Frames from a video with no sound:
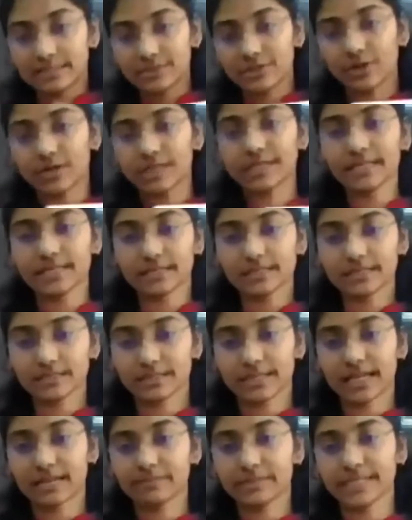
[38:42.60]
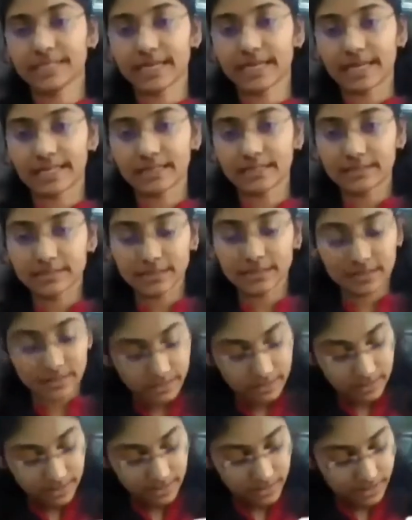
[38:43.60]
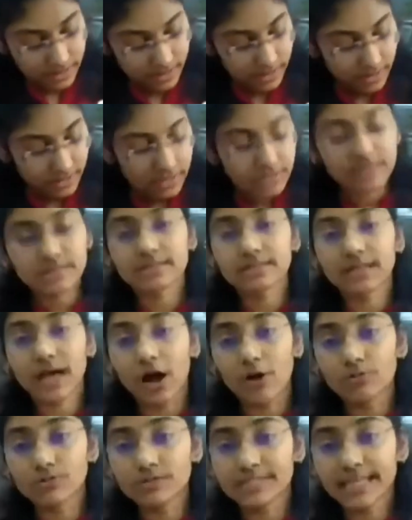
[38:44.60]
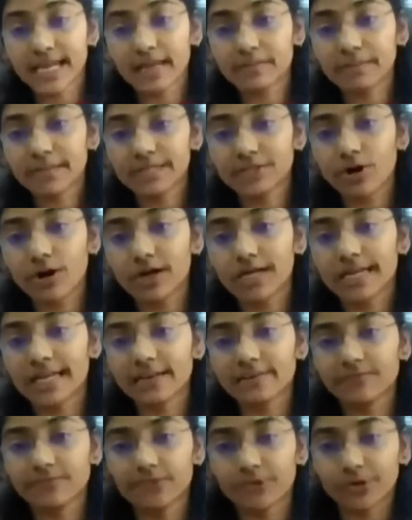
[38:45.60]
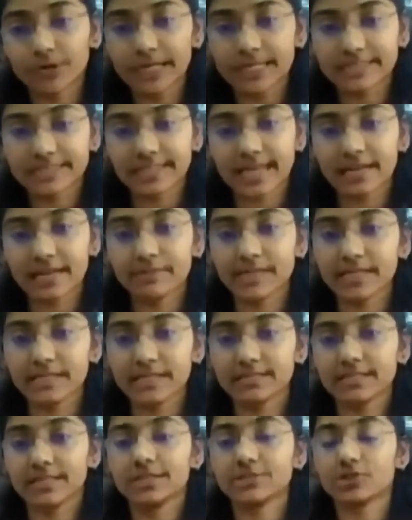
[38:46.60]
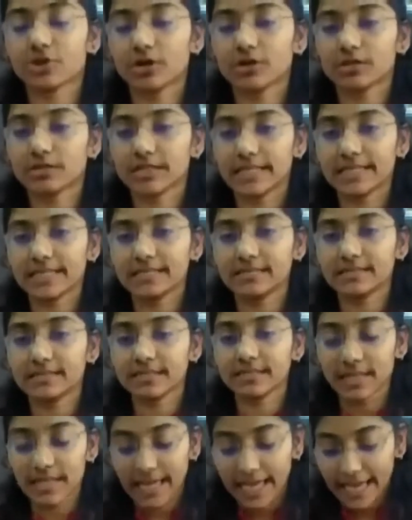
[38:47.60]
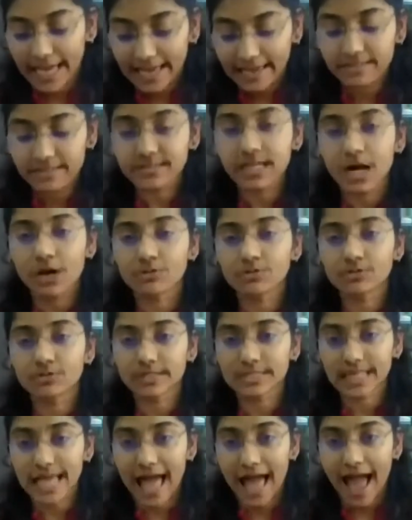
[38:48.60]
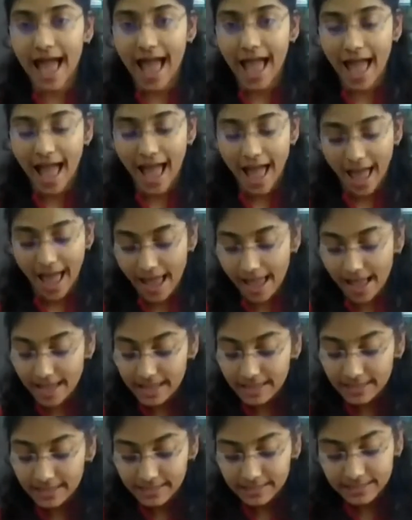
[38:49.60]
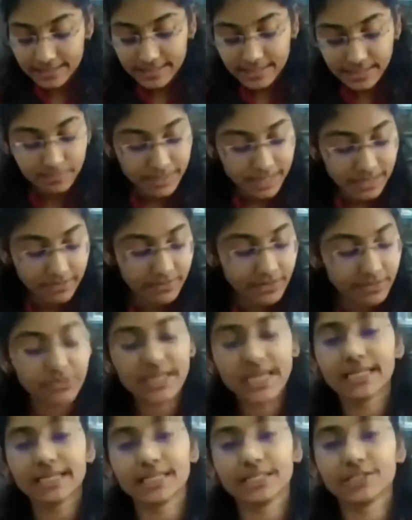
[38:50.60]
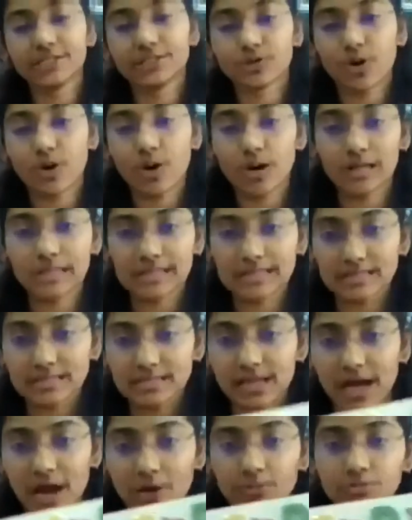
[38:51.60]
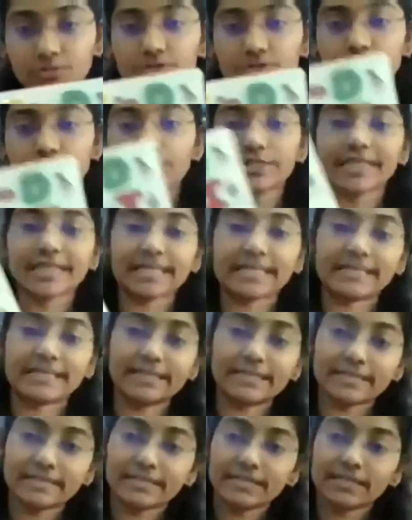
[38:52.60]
sorting can be done. Sounds can be taught, like phonics can be easily taught to kids. A sounds, A. In the similar way, we can teach all the sounds to kid.